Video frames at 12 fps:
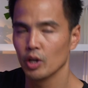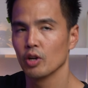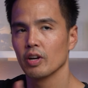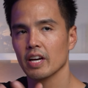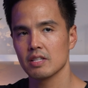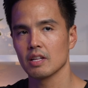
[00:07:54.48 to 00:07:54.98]
you
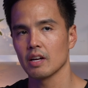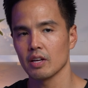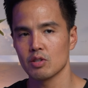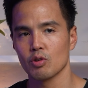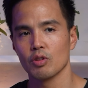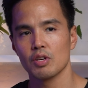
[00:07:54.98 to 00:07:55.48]
don't
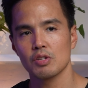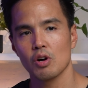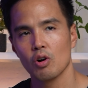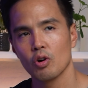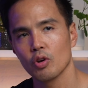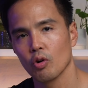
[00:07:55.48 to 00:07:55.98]
accidentally turn this
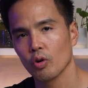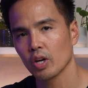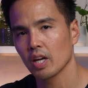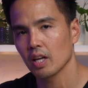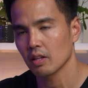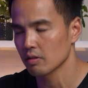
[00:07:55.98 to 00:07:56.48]
on or
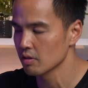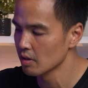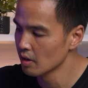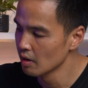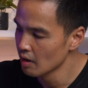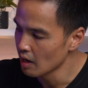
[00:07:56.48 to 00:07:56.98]
hit
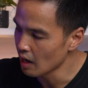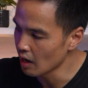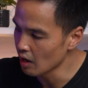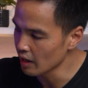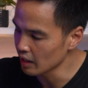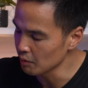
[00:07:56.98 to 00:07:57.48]

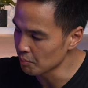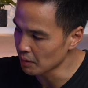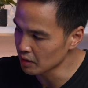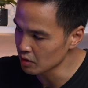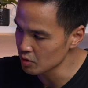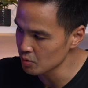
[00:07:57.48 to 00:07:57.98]
any
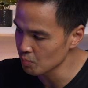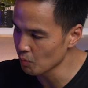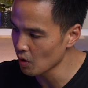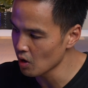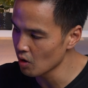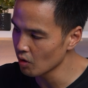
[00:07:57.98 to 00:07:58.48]
buttons
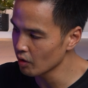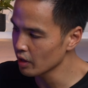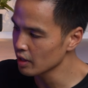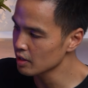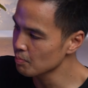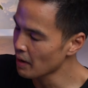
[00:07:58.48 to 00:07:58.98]
while
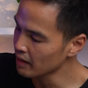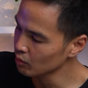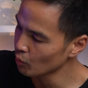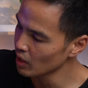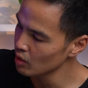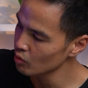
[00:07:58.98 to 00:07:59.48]
it's packed
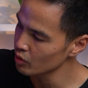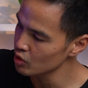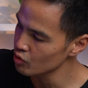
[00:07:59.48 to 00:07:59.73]
away or in